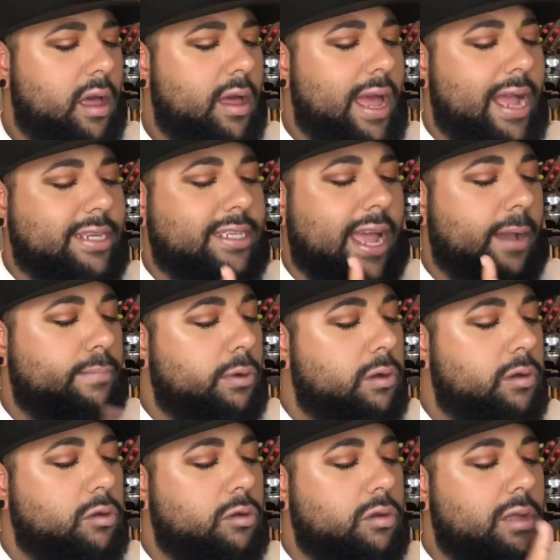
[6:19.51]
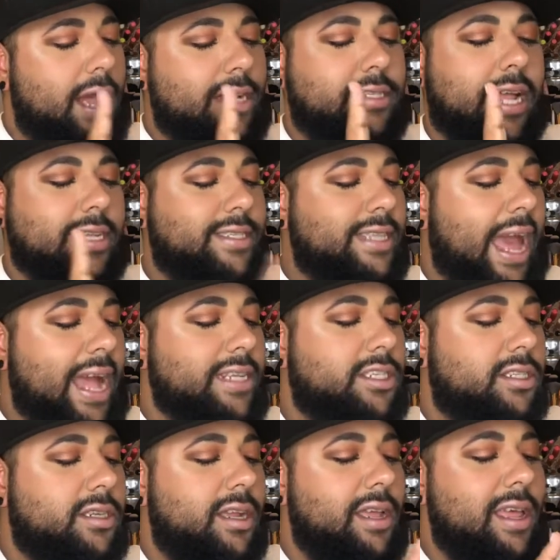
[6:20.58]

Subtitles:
hashtag boo, hashtag snatched,